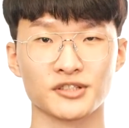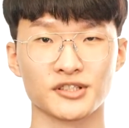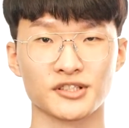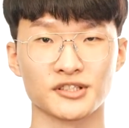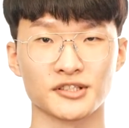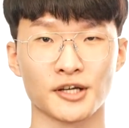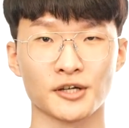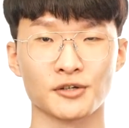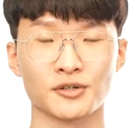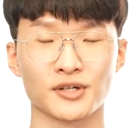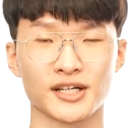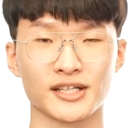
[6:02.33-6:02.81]

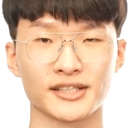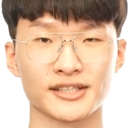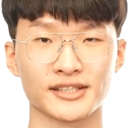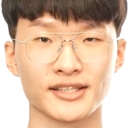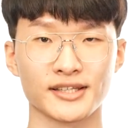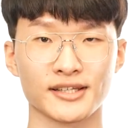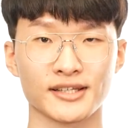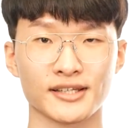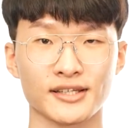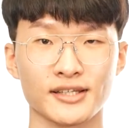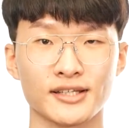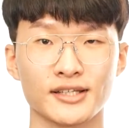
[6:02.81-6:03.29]
And when
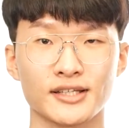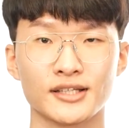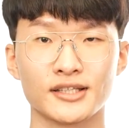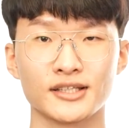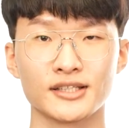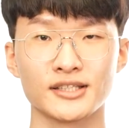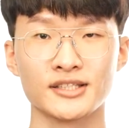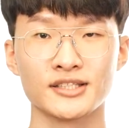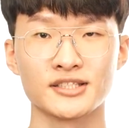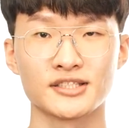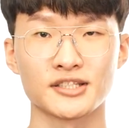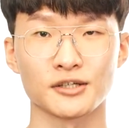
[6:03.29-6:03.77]
the
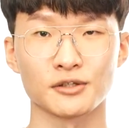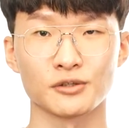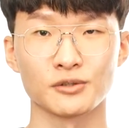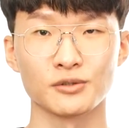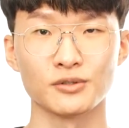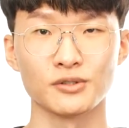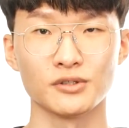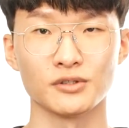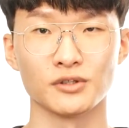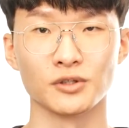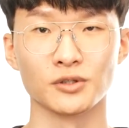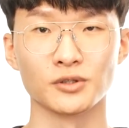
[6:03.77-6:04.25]
developer
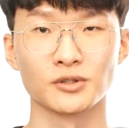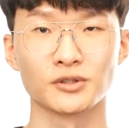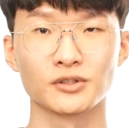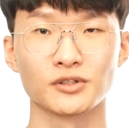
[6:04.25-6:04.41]
uses